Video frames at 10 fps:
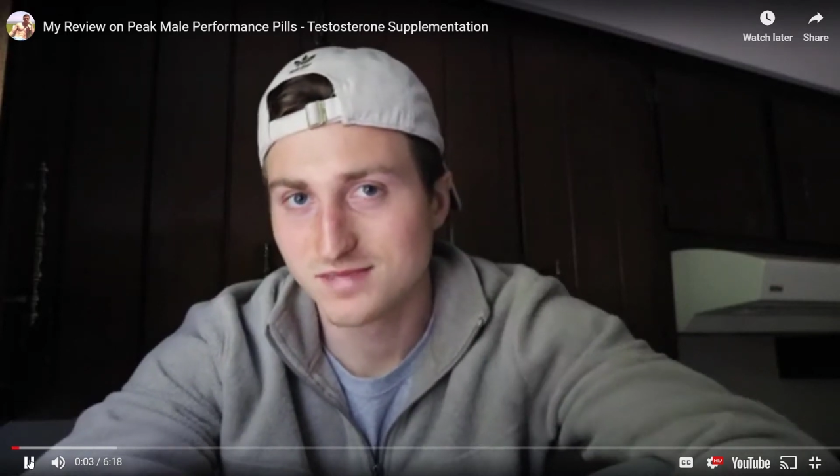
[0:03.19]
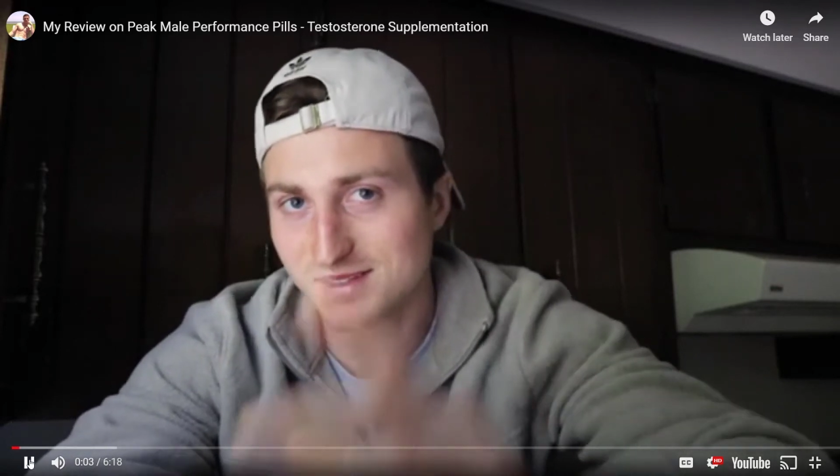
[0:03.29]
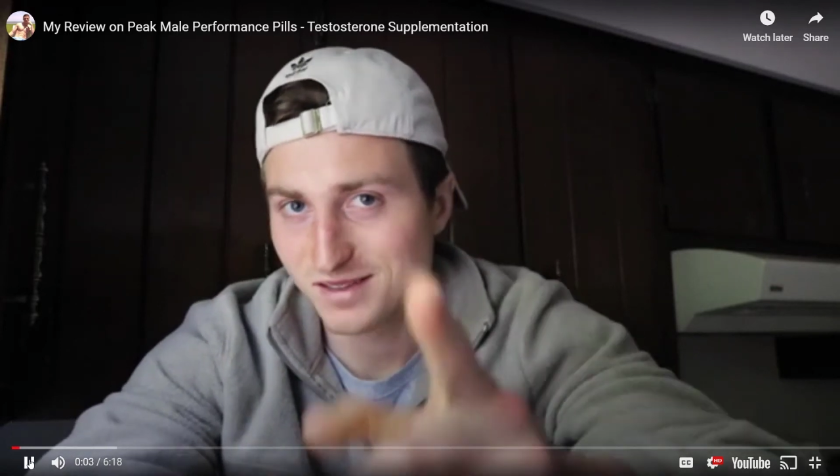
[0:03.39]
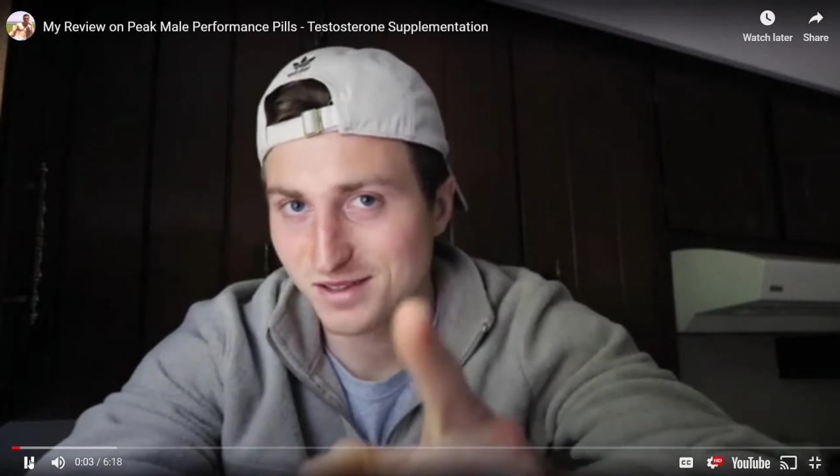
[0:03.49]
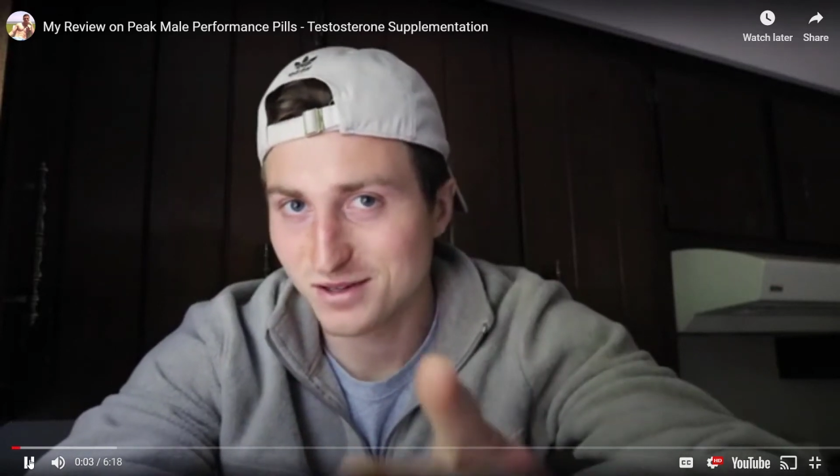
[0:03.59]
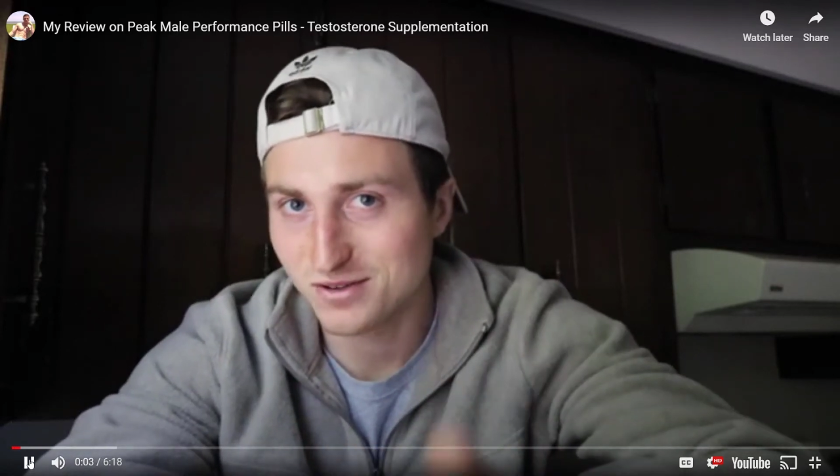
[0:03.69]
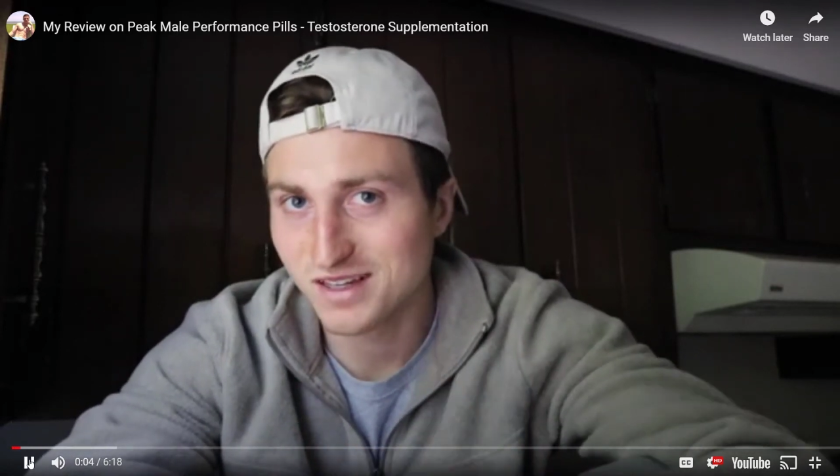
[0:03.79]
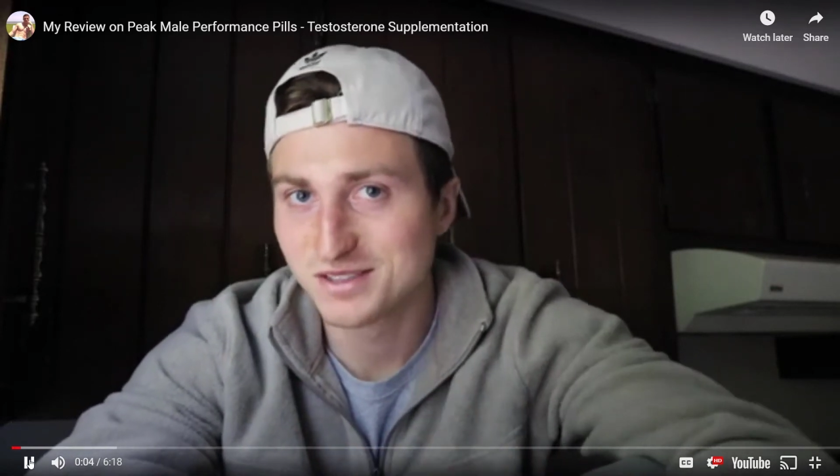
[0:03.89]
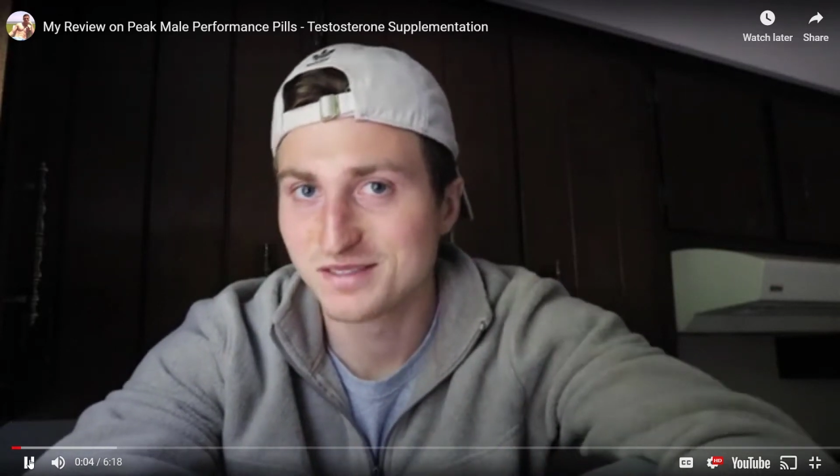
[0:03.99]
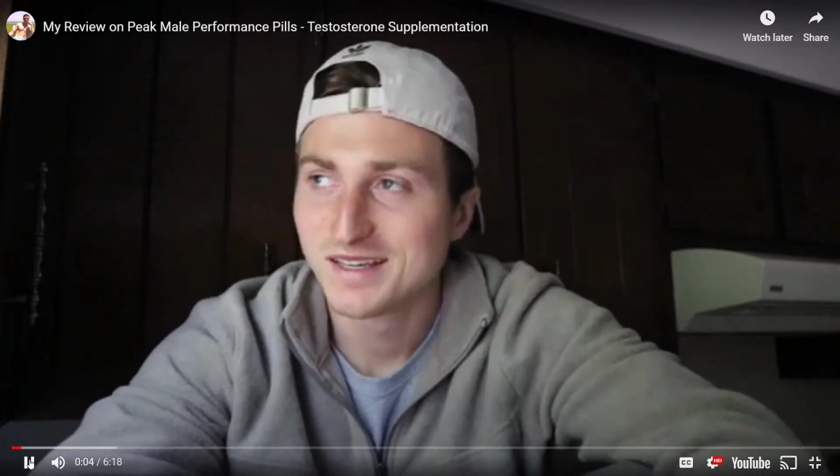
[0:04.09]
That's
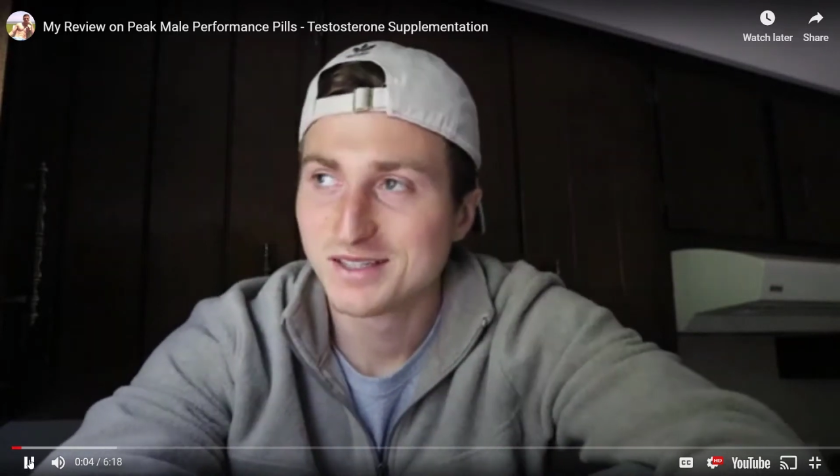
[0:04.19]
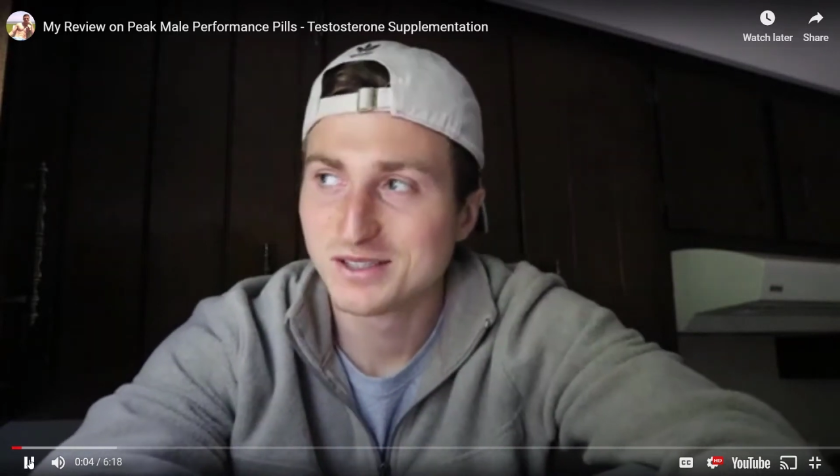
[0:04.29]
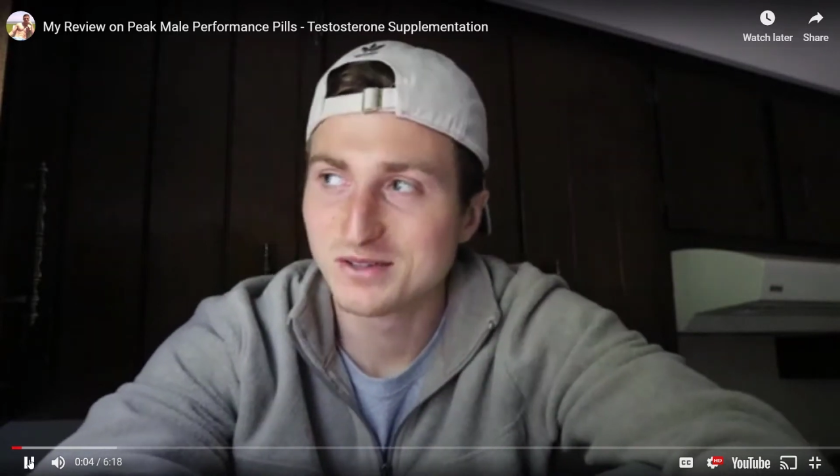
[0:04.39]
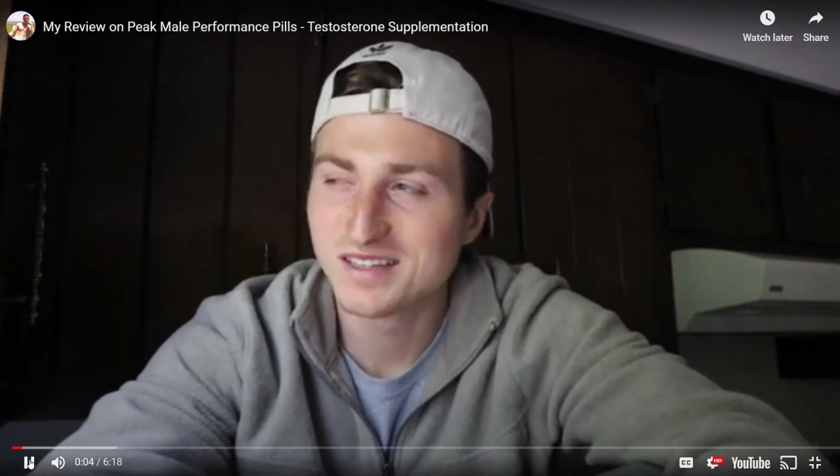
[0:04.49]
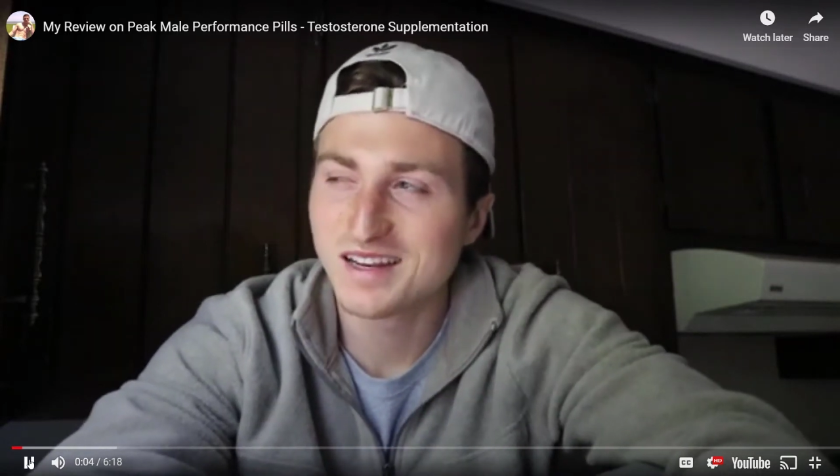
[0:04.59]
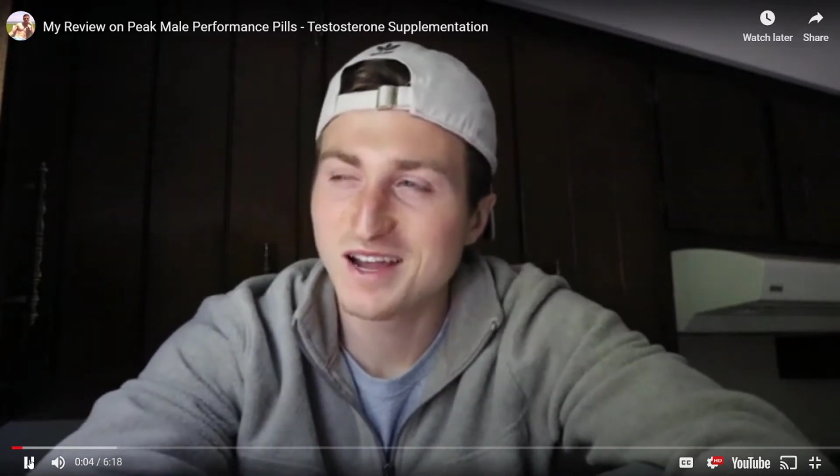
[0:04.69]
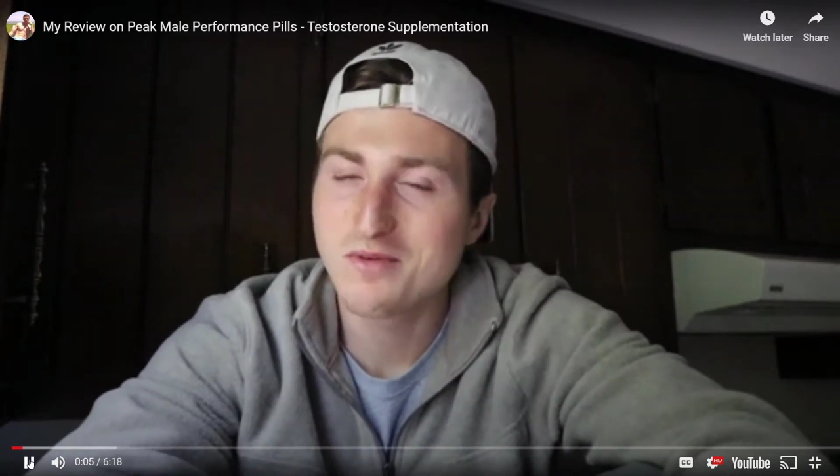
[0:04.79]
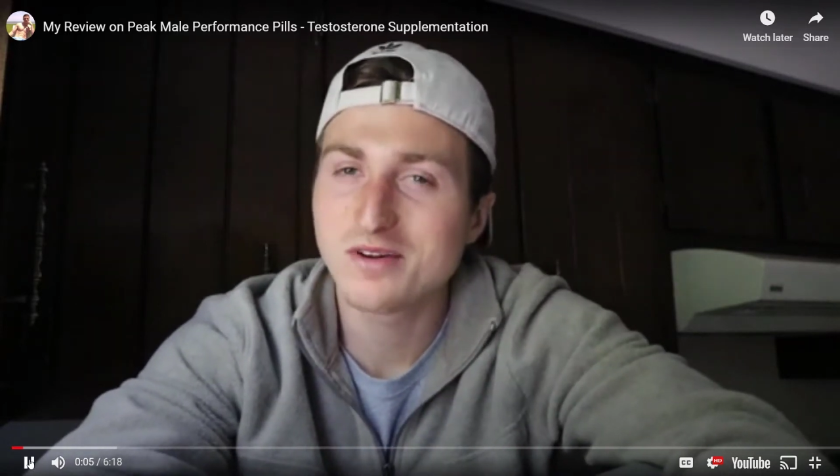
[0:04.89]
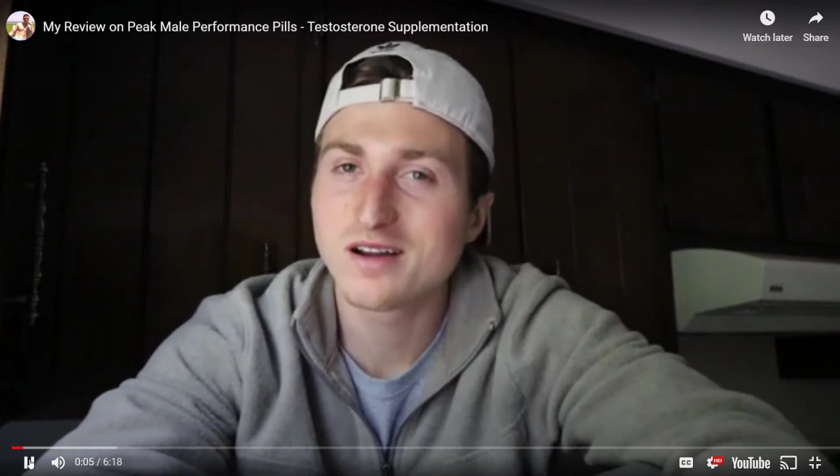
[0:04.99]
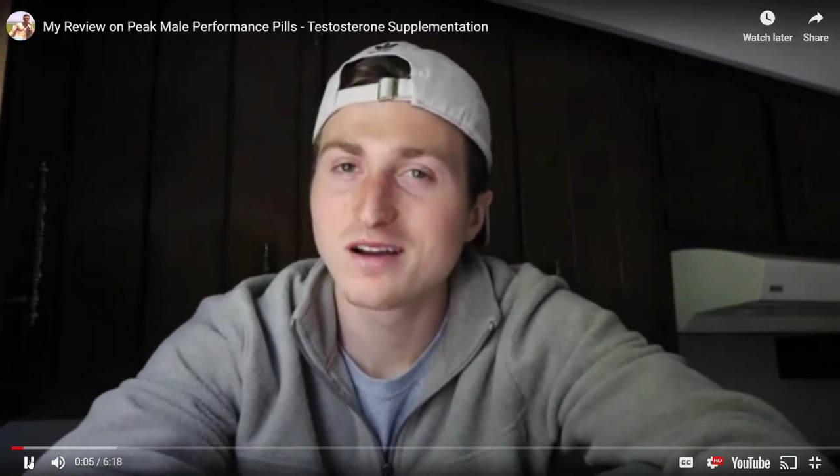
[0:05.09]
alliteration. So today we're